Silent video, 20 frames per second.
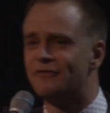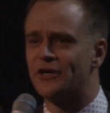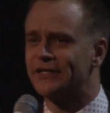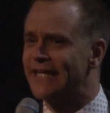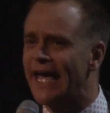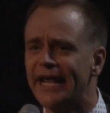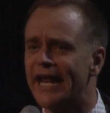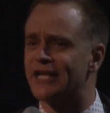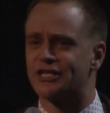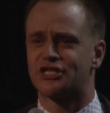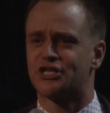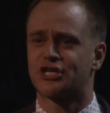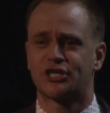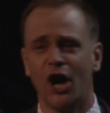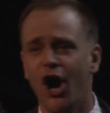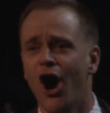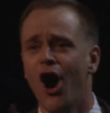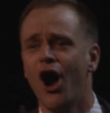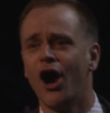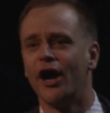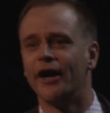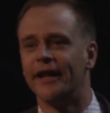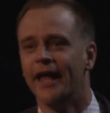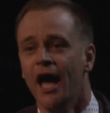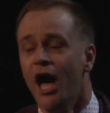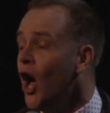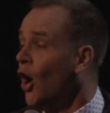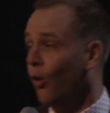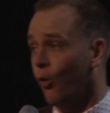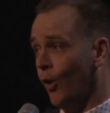get a sword,
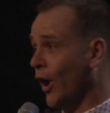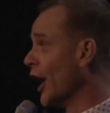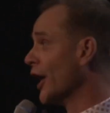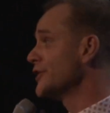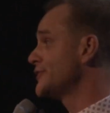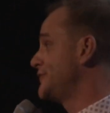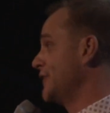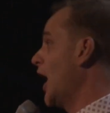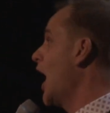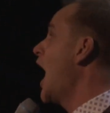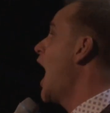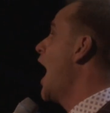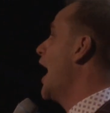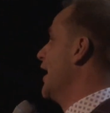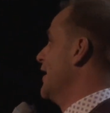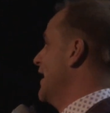we're done.